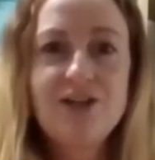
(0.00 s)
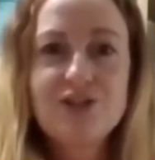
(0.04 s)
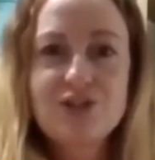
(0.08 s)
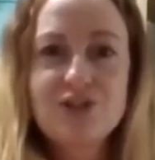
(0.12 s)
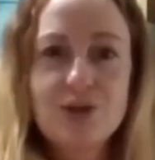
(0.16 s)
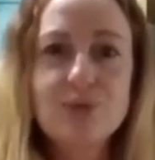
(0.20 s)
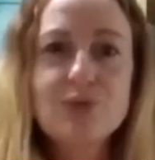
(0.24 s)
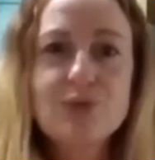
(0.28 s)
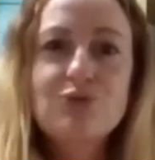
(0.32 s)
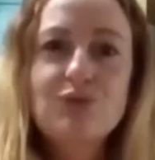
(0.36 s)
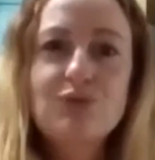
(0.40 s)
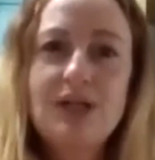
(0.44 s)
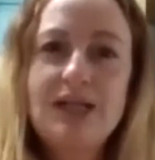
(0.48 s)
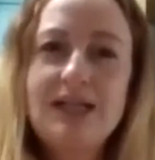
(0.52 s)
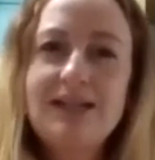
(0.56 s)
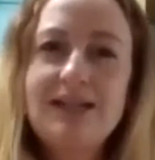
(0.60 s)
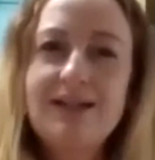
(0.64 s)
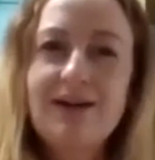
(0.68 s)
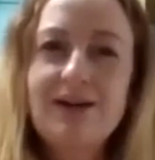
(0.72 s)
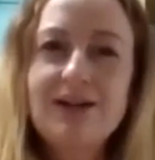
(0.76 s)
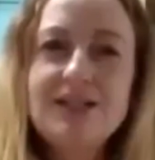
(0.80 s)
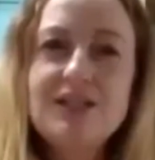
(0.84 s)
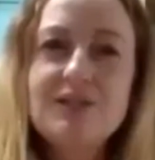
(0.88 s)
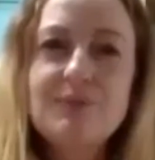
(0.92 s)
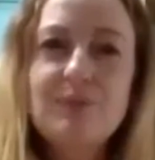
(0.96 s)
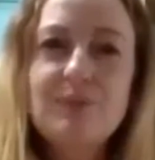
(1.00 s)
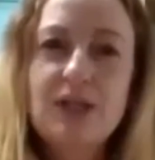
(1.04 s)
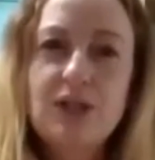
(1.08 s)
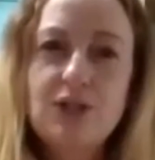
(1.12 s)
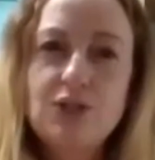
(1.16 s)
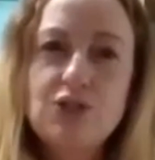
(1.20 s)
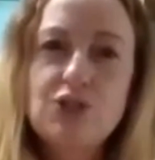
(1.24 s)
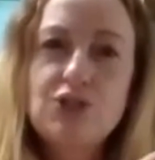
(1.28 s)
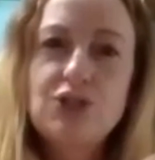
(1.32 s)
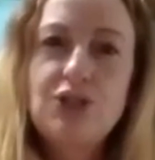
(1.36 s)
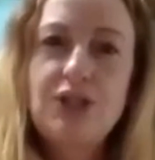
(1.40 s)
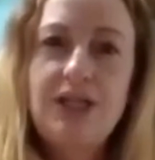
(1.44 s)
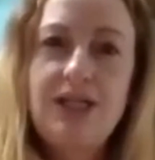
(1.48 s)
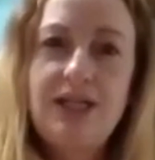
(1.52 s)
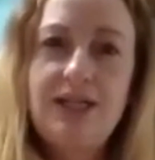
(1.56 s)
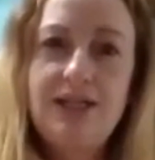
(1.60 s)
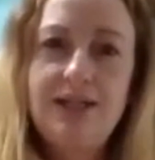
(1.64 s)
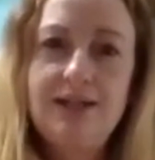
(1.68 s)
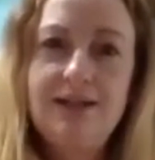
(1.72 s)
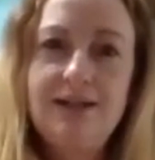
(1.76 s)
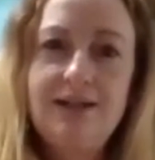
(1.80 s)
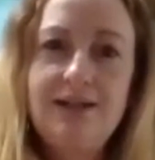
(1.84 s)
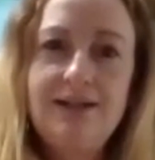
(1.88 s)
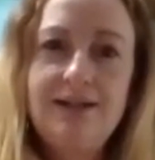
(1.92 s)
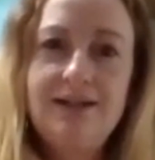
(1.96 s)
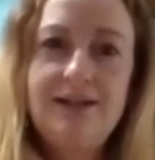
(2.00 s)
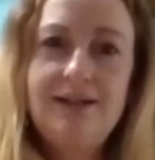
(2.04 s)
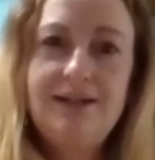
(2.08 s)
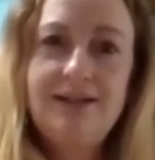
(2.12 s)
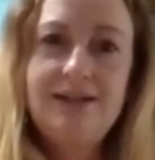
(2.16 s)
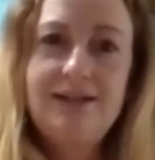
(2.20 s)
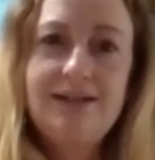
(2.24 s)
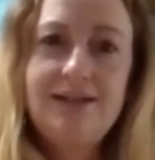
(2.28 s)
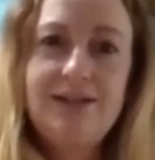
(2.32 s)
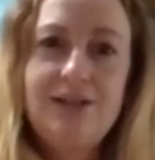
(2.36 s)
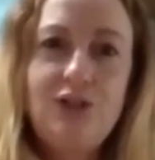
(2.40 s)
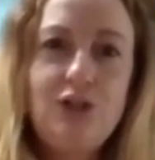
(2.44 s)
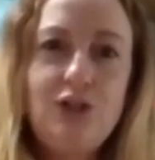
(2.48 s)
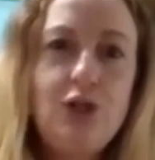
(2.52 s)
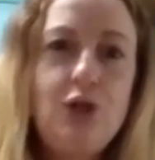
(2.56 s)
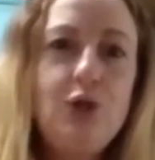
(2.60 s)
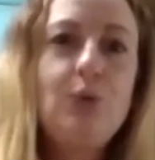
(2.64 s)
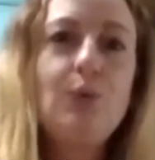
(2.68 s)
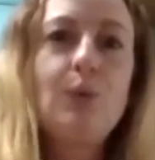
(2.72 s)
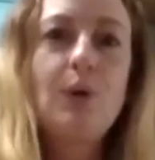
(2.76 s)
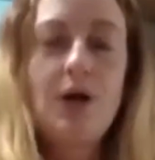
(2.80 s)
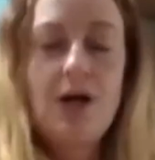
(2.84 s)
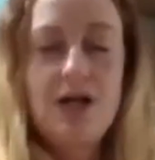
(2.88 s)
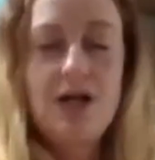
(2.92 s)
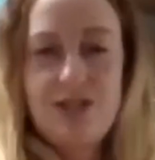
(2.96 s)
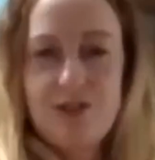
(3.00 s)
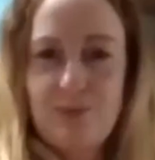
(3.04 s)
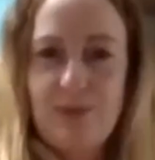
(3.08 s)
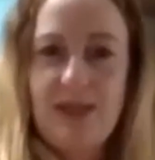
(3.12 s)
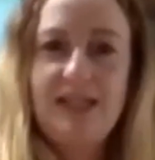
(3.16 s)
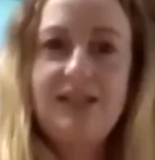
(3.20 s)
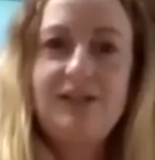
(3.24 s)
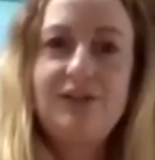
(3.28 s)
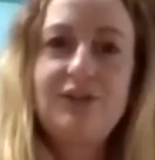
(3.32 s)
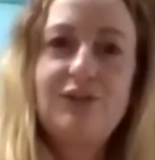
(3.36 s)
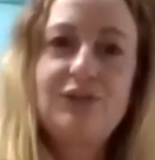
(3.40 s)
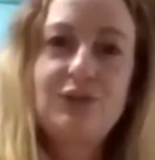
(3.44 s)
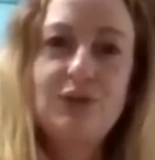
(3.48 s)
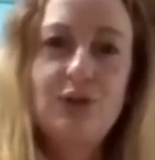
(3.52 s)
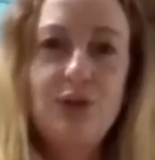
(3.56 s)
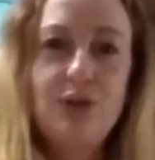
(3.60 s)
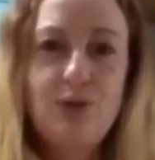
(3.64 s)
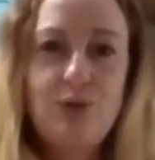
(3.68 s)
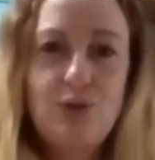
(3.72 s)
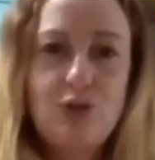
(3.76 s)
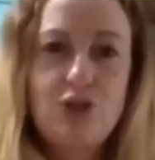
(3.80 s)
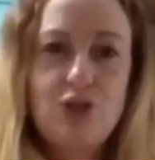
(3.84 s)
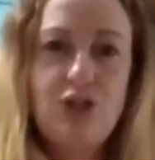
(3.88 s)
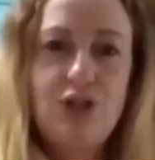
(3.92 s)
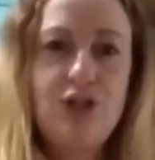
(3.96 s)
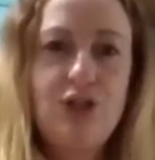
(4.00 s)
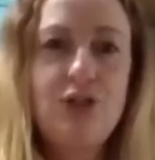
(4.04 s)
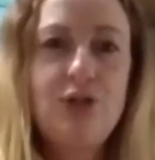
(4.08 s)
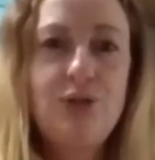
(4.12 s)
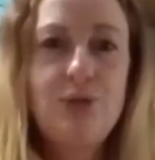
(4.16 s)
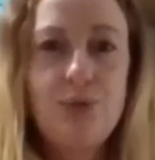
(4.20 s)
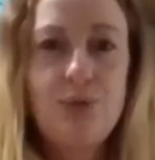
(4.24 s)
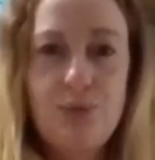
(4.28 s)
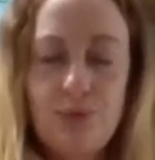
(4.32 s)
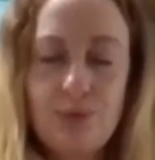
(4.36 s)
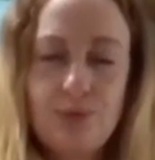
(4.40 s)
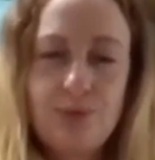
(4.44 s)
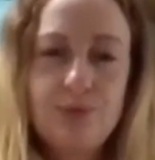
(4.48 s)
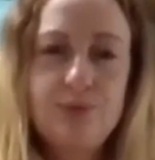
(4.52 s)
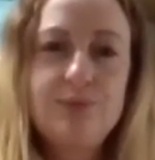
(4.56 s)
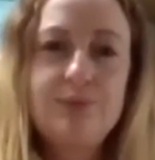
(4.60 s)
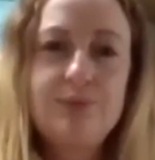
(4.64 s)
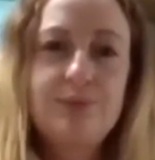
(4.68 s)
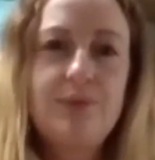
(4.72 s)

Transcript: So it was really nice because she knew what I'd been through. She knew,